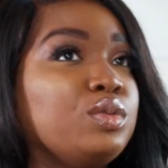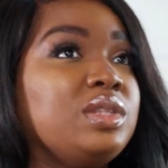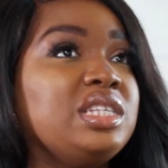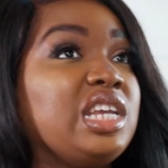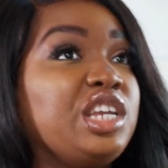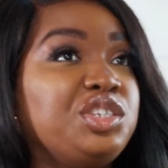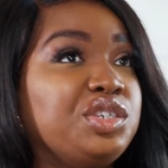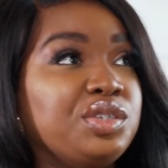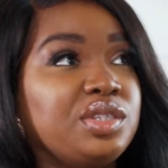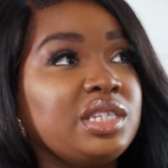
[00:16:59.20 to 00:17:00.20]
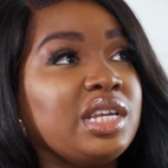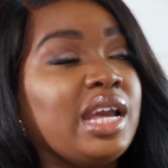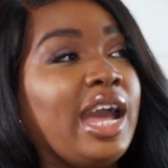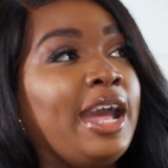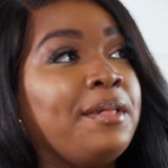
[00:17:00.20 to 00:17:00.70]
all these issues
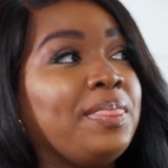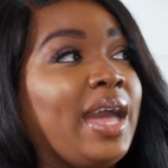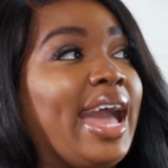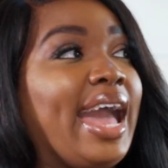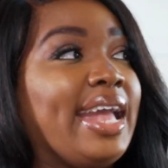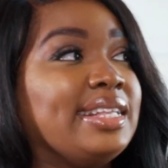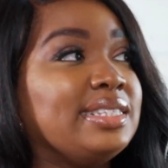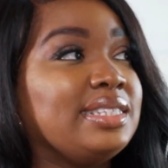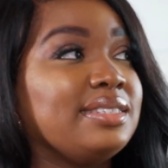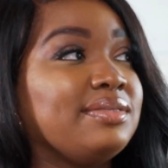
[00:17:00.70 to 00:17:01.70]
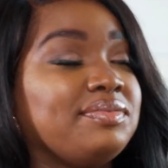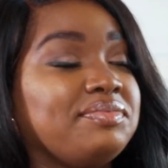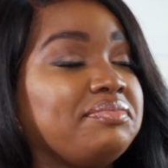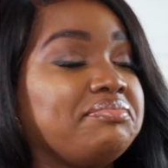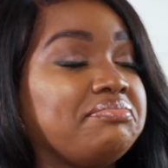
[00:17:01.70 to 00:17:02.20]
at hand.
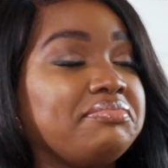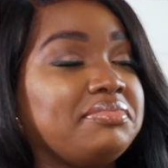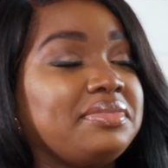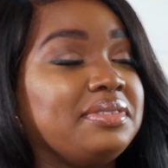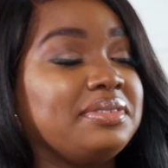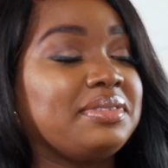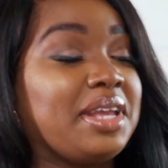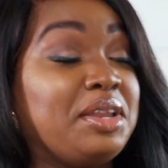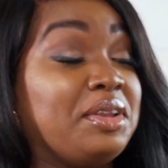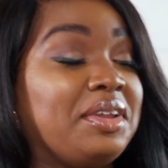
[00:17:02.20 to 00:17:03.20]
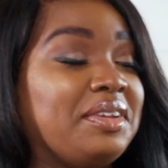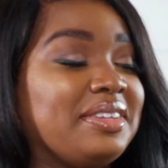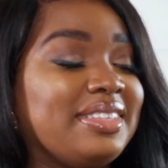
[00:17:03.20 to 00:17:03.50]
I don't know,